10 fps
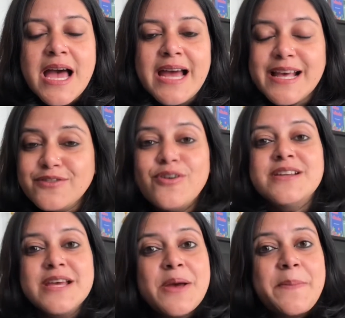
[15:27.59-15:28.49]
And I
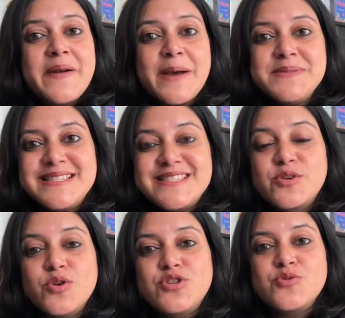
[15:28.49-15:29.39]
thought perhaps it's
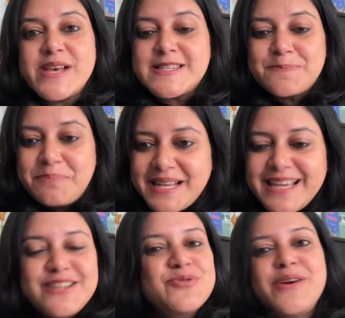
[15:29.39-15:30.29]
good to
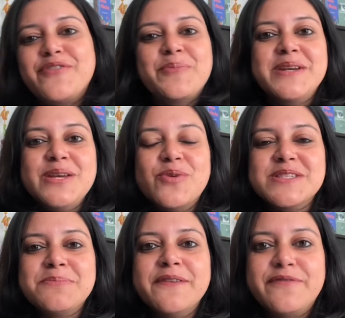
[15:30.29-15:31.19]
explain to everybody
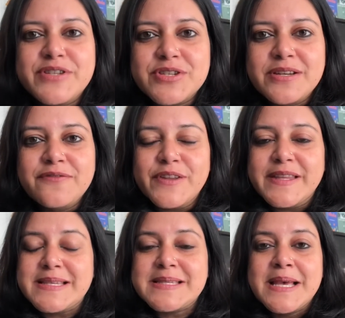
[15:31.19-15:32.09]
what's my vision for
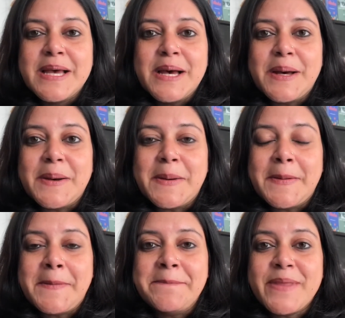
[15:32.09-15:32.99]
this.
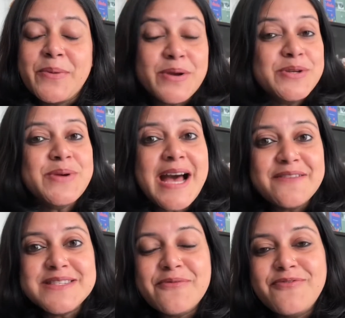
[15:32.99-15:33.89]
We're going to
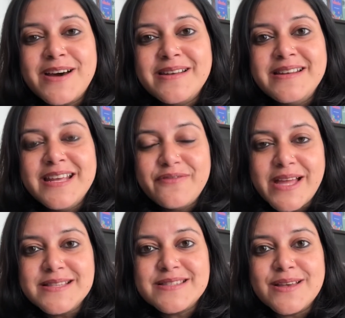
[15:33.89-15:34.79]
have some fun
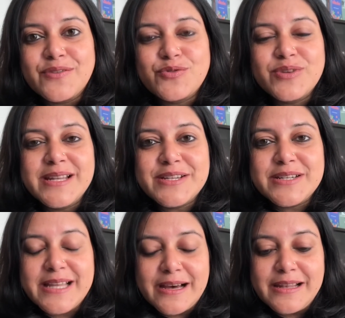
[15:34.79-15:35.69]
events through
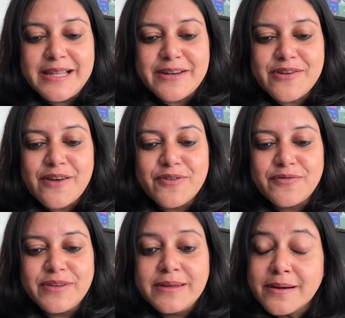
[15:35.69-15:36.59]
the latter half
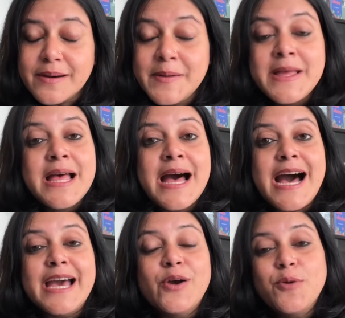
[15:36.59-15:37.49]
of the year.
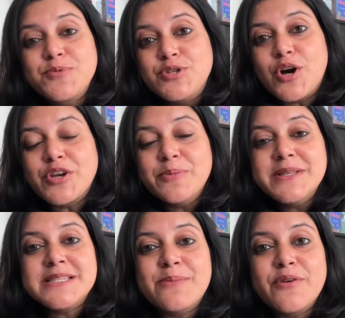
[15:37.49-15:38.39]
I hope to
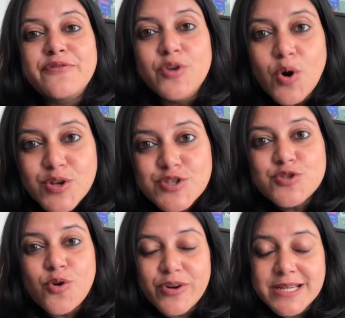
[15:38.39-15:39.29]
document some of your
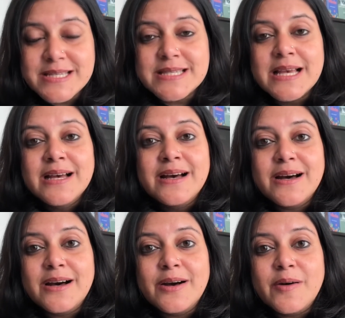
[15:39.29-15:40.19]
stories
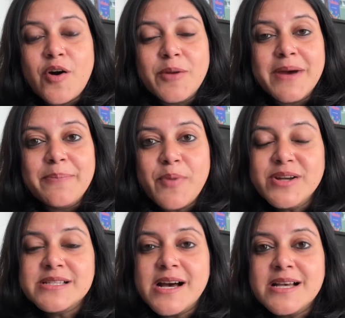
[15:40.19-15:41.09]
on my
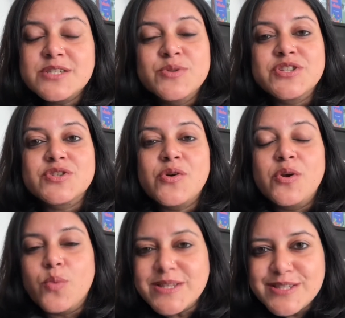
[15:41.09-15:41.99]
podcast, which is called
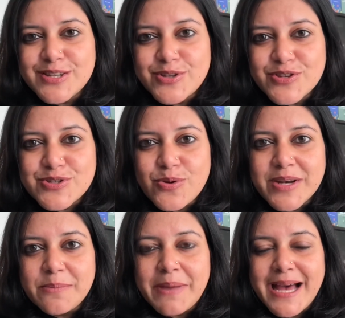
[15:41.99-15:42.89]
What's in Your
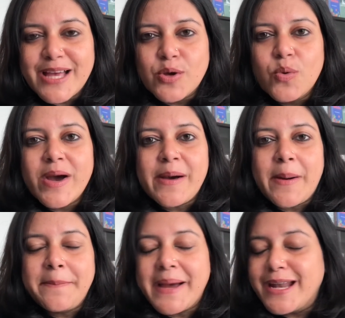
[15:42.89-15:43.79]
Story Bag. Go
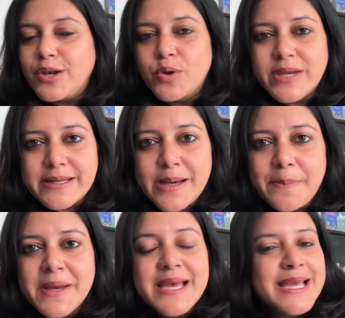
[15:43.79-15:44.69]
up and look it
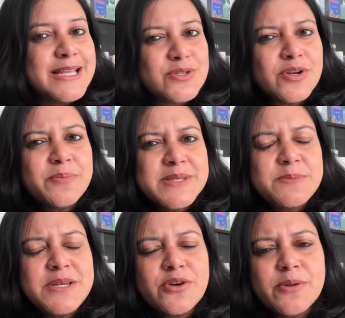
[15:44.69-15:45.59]
up. It's
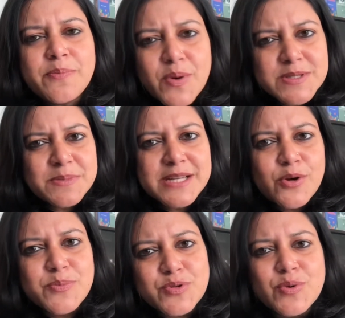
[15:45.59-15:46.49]
been on a pause, but I
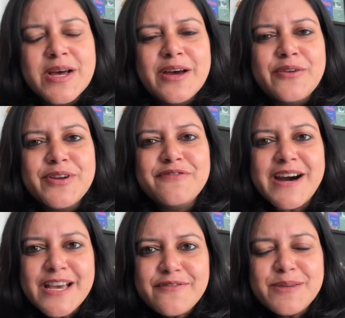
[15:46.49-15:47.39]
hope to
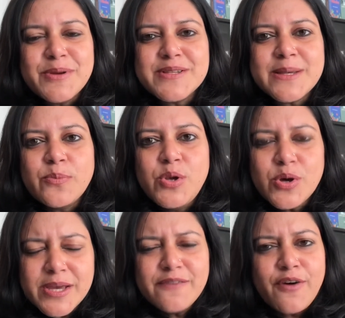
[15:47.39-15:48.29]
revive it because I'm
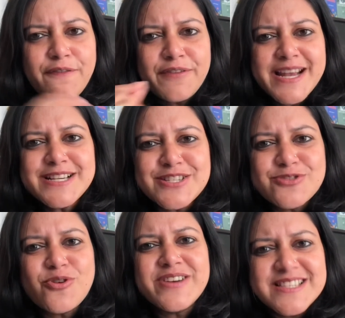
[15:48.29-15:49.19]
looking for fresh
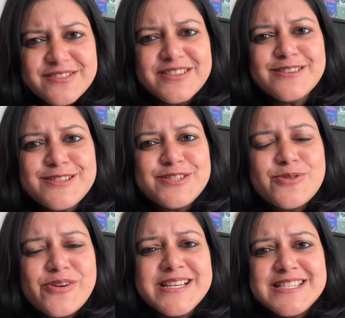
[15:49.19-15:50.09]
stories, real
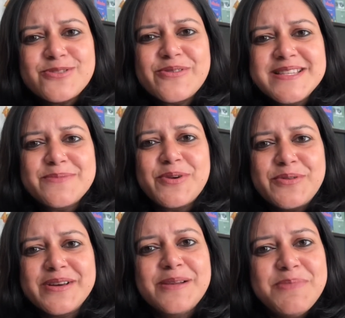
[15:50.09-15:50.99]
stories, stories about
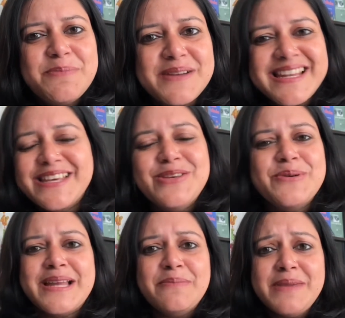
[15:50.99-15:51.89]
real people like you
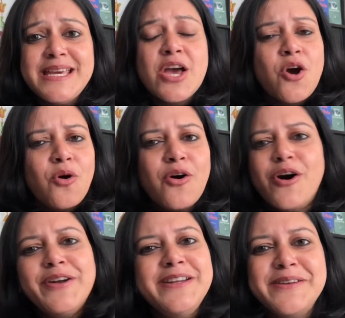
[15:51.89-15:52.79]
and me,
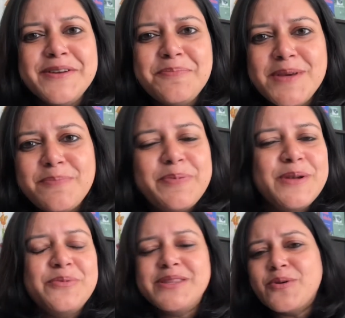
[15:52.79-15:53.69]
ordinary
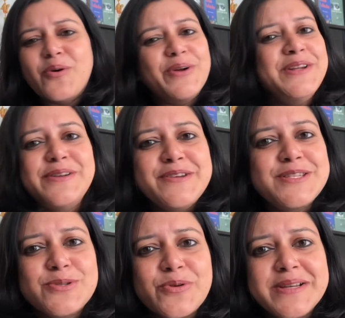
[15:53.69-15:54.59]
people with ordinary
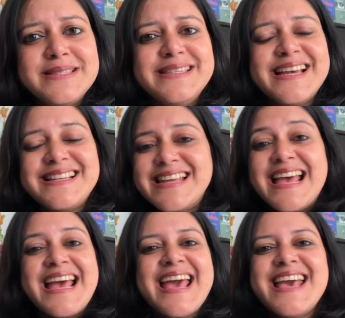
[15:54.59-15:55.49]
stories, yet
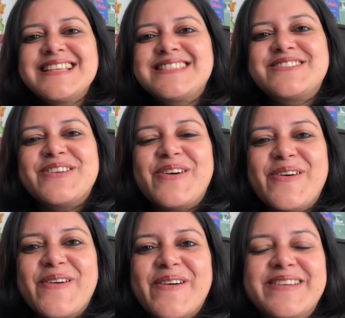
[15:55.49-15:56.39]

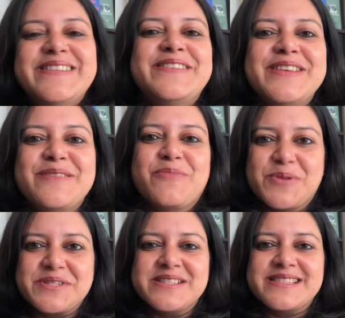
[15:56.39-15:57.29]
extraordinary
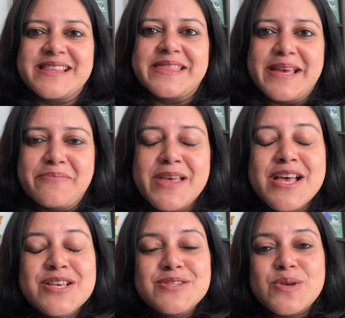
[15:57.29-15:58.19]
emotions in them.
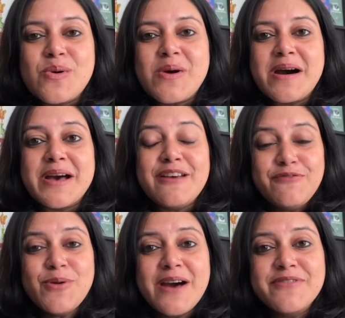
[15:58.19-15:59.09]
So if
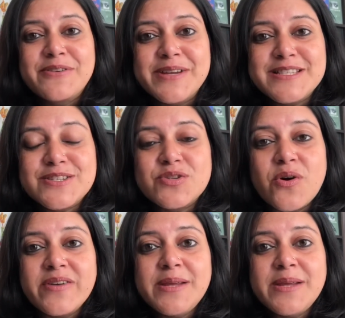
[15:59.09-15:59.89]
you have a great story,